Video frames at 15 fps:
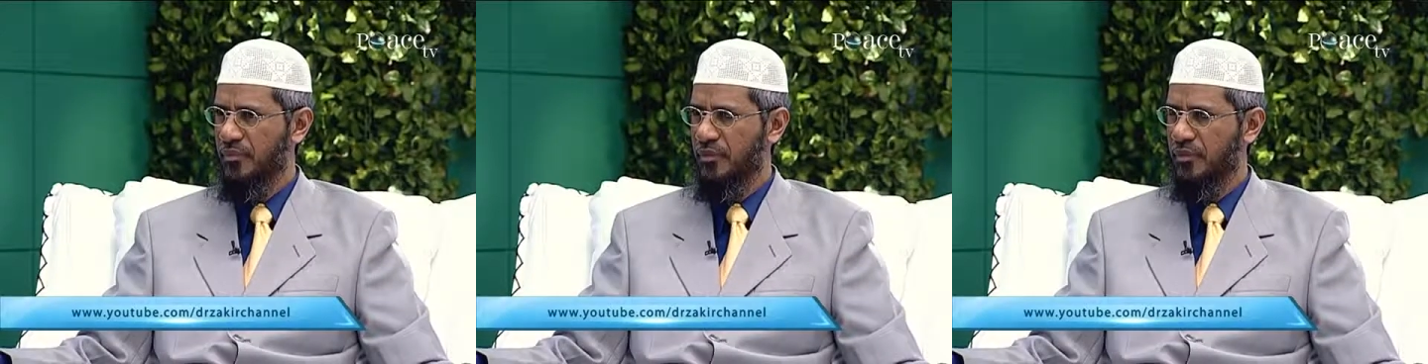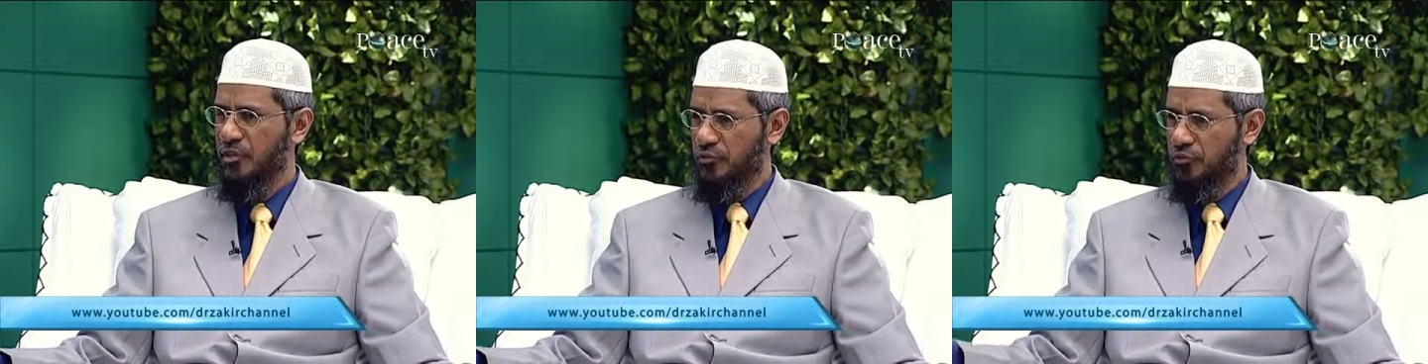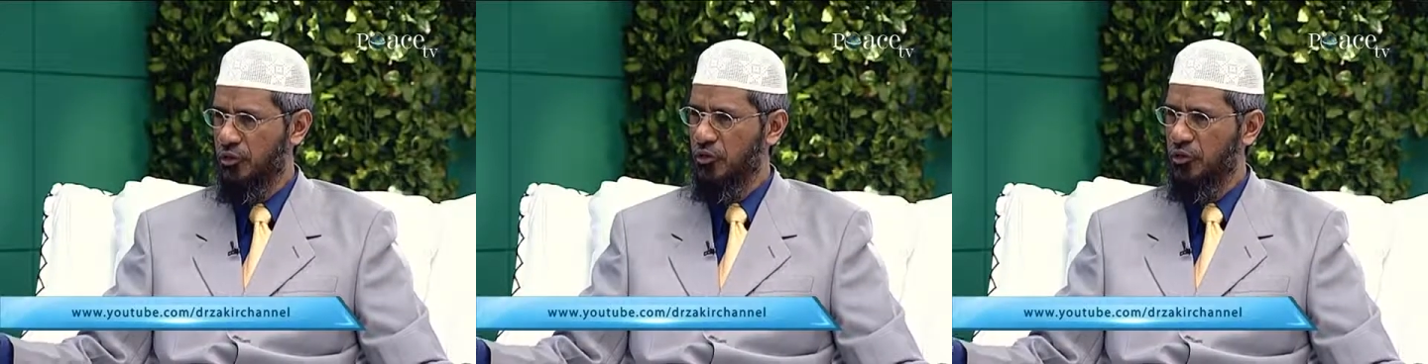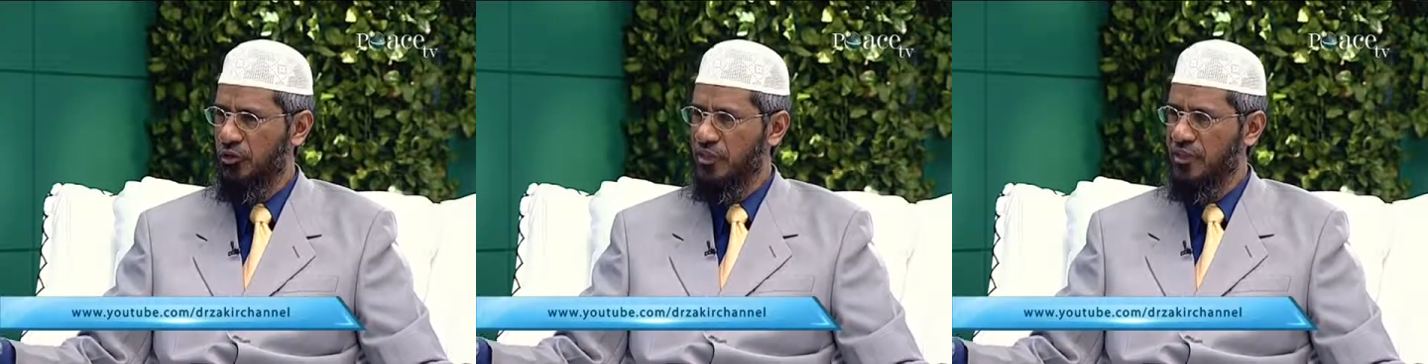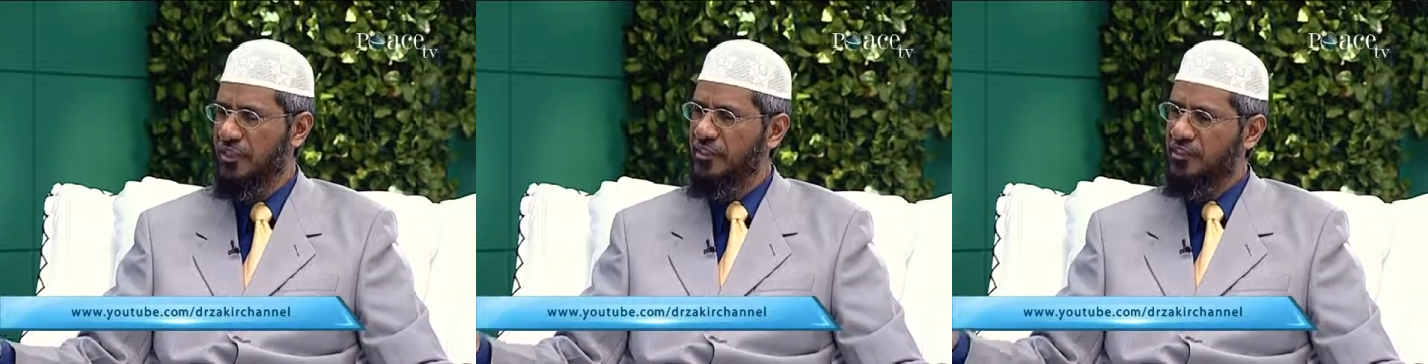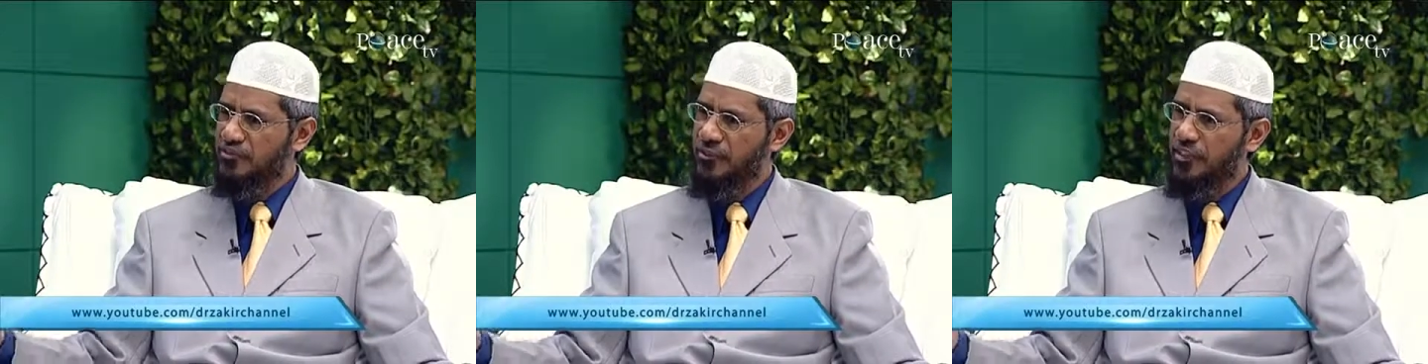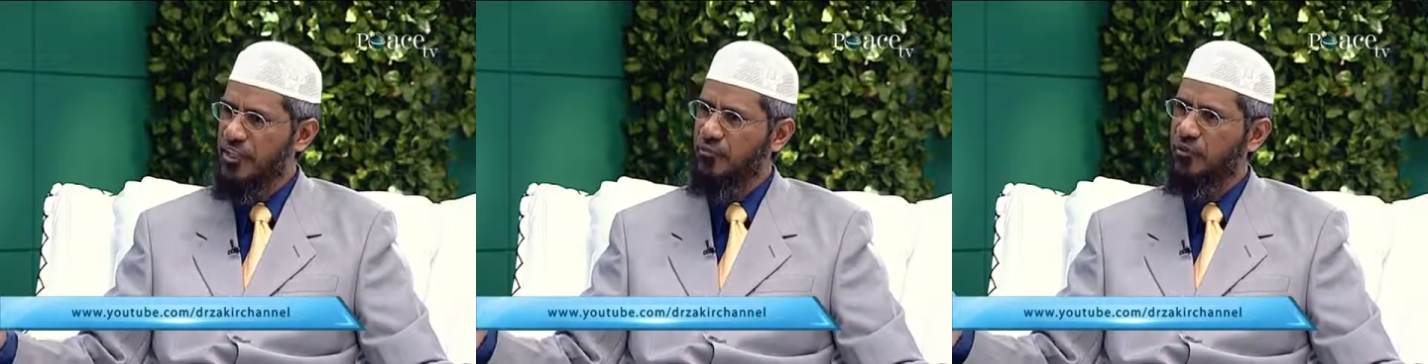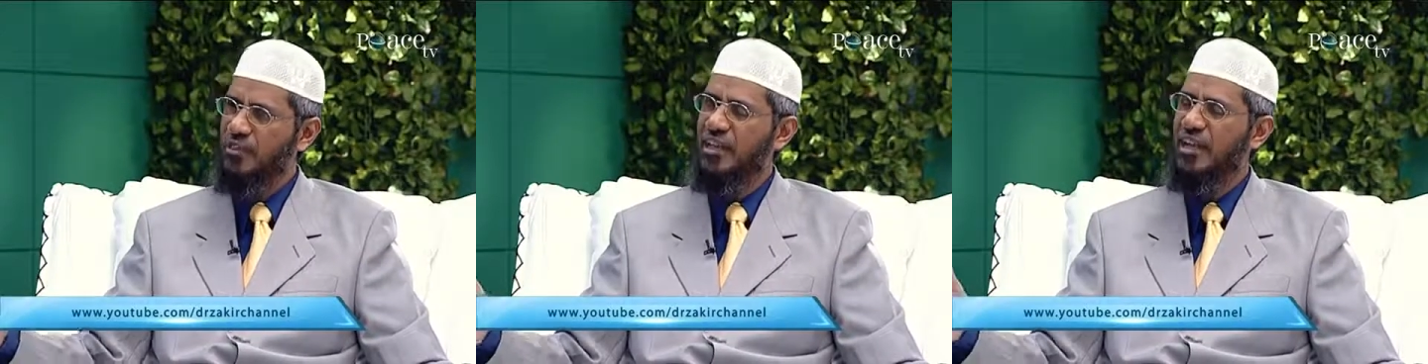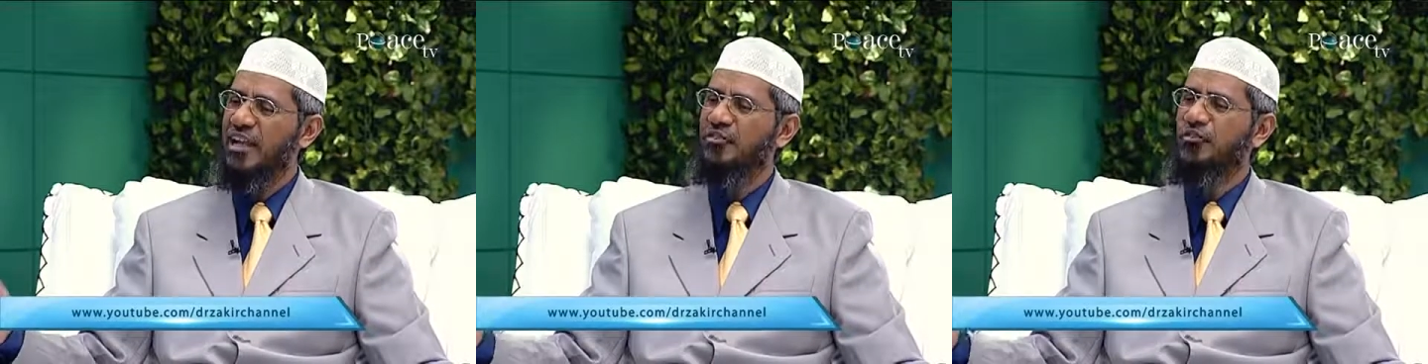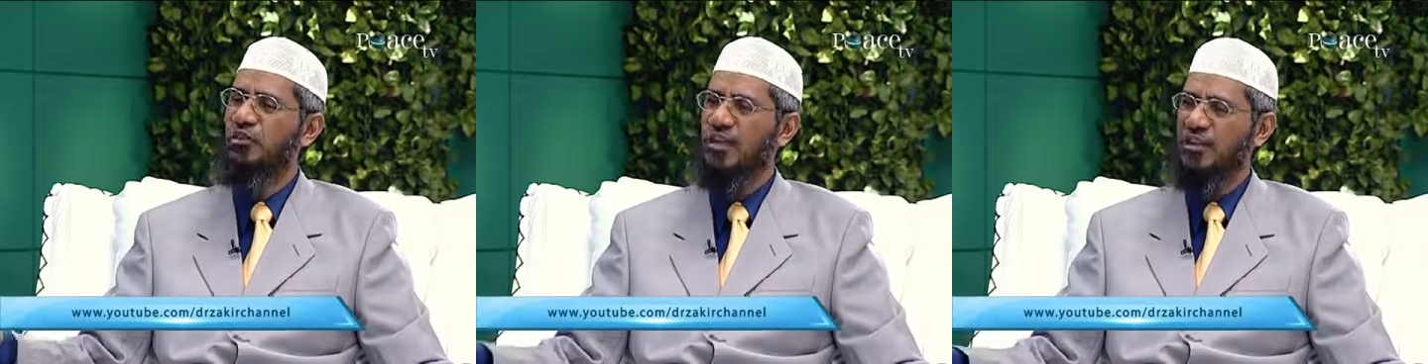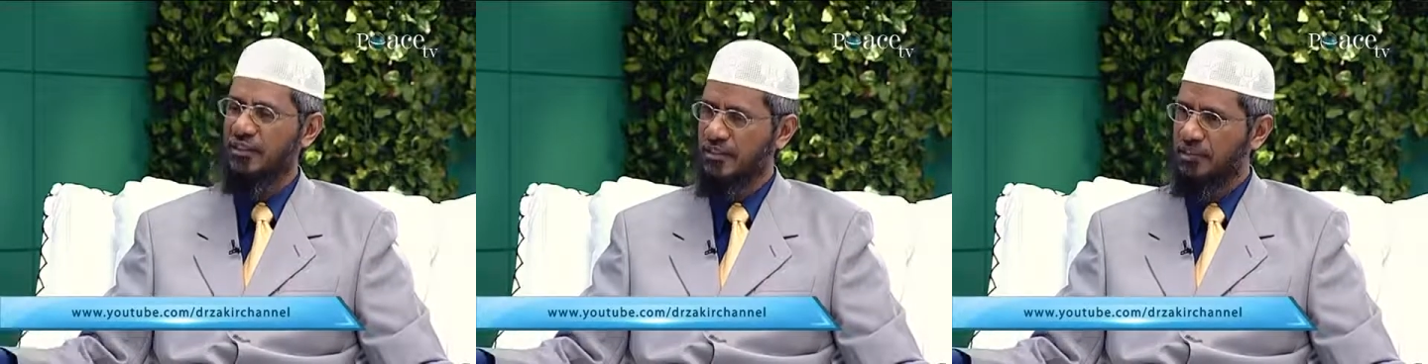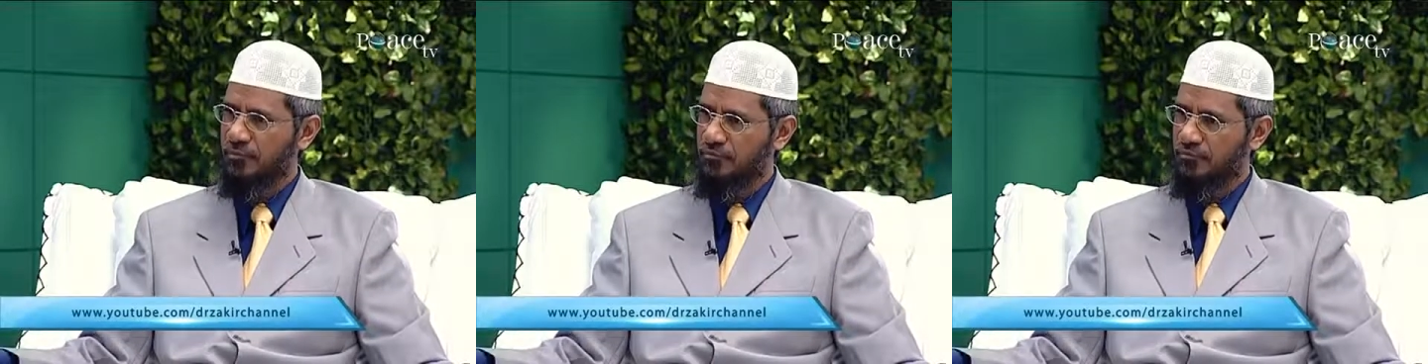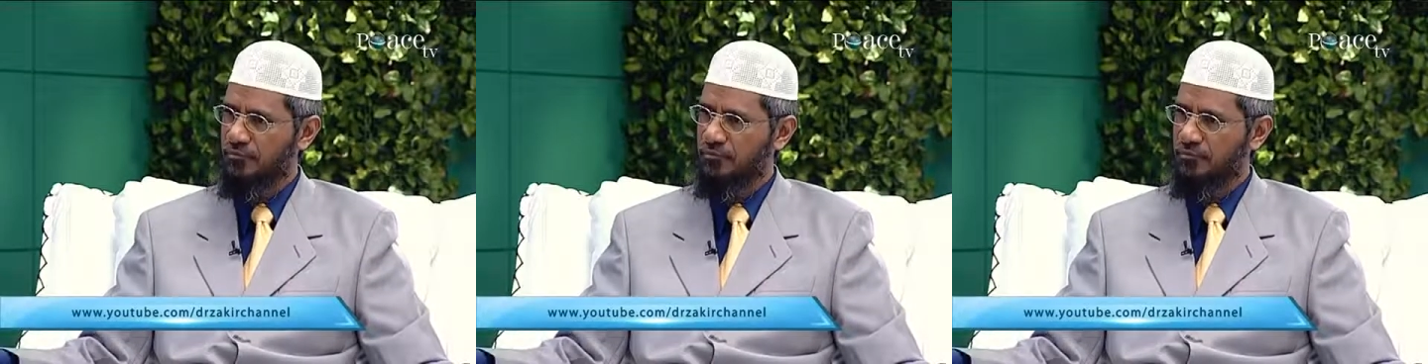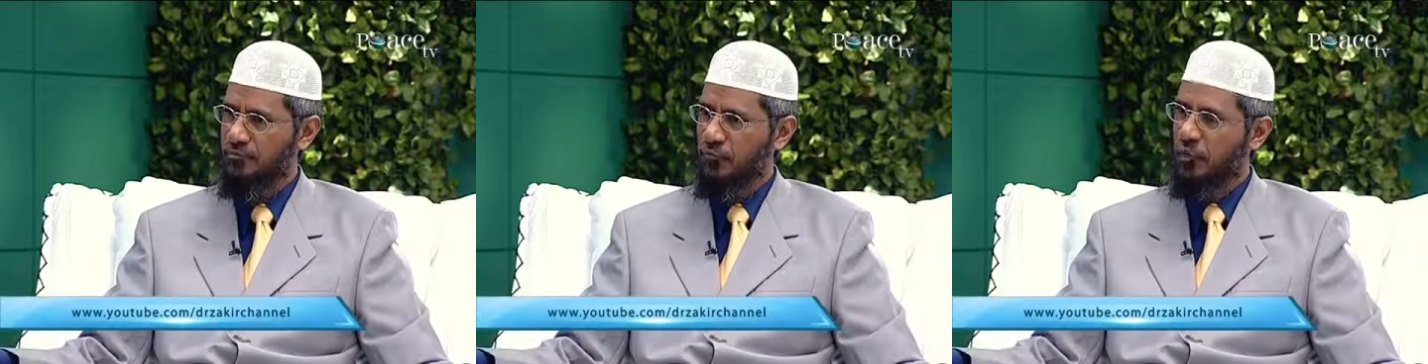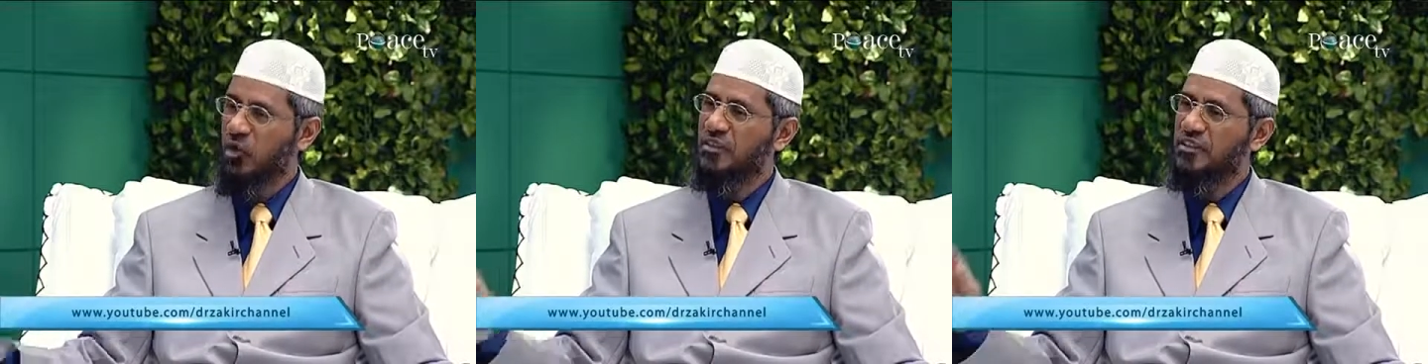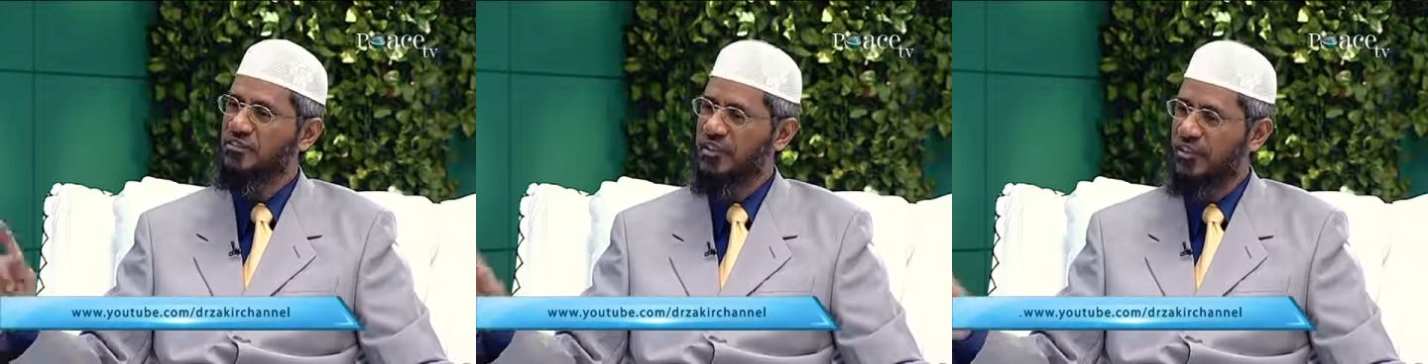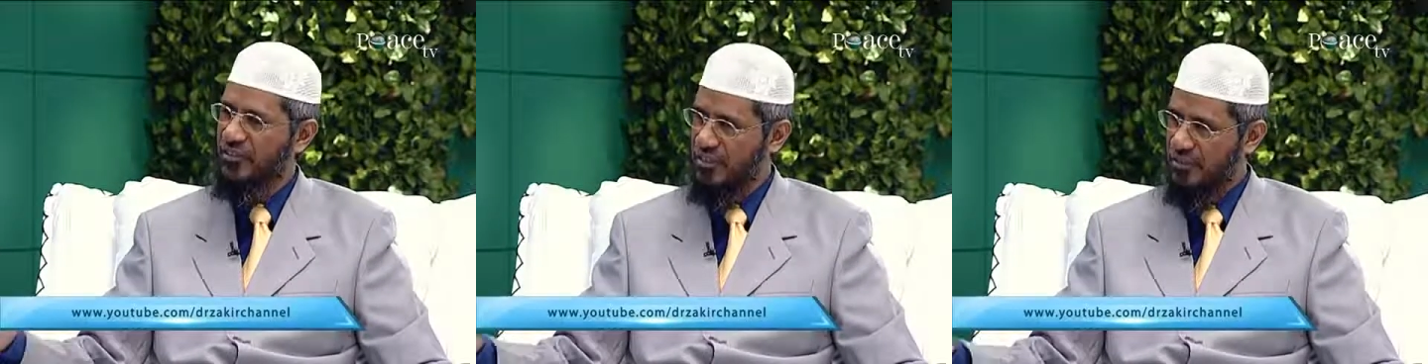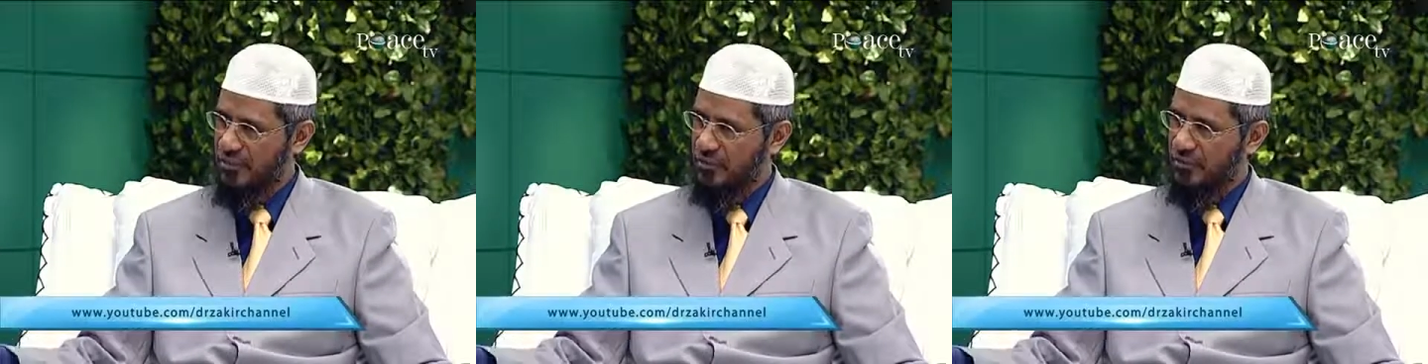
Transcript: So seek for the Laylatul Qadr on the 7th